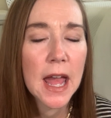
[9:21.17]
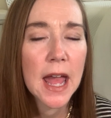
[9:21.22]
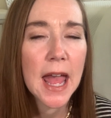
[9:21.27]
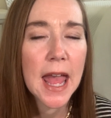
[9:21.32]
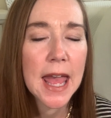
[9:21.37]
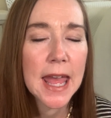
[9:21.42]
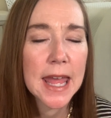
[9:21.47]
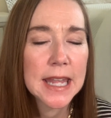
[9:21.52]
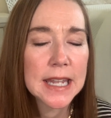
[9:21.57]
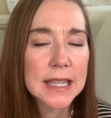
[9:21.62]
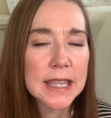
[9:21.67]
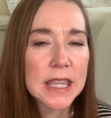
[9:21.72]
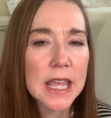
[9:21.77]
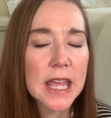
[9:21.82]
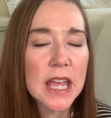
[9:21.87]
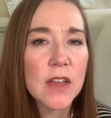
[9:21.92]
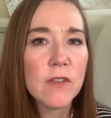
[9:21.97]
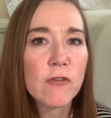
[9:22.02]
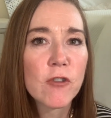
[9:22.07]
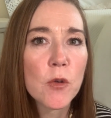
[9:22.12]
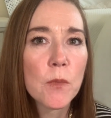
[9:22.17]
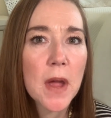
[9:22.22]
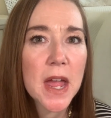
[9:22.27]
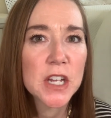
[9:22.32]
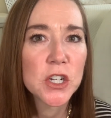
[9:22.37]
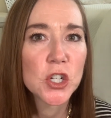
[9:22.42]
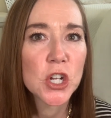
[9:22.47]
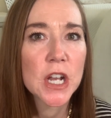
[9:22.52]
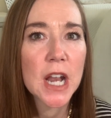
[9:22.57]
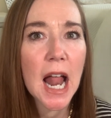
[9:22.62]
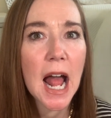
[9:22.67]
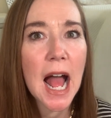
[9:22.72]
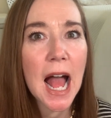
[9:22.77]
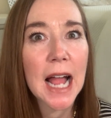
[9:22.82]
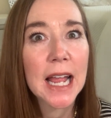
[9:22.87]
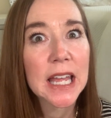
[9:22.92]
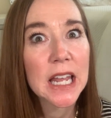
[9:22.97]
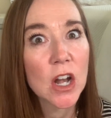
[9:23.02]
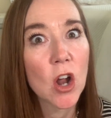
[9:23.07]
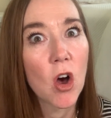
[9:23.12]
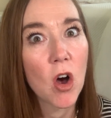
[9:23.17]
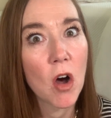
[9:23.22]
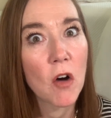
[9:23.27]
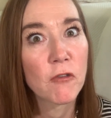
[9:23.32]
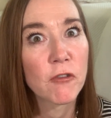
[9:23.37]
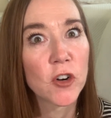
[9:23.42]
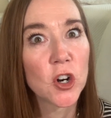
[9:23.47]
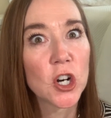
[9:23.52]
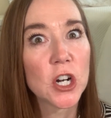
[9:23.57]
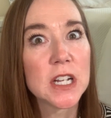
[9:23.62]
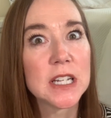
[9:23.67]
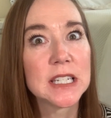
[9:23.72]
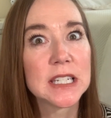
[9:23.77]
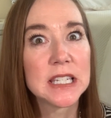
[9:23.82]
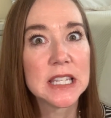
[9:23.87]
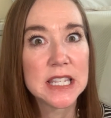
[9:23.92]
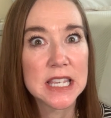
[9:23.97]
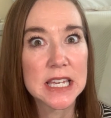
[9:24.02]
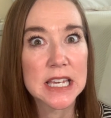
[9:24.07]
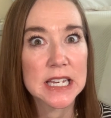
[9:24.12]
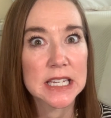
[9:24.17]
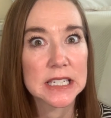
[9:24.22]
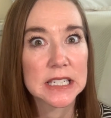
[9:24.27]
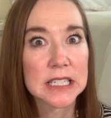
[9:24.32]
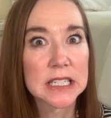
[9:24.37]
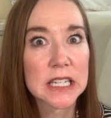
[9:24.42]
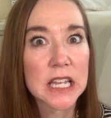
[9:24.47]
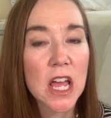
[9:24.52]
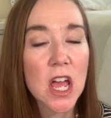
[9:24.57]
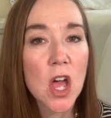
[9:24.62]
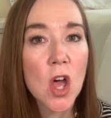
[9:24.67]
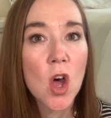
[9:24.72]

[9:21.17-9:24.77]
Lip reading: And the information I can offer is this.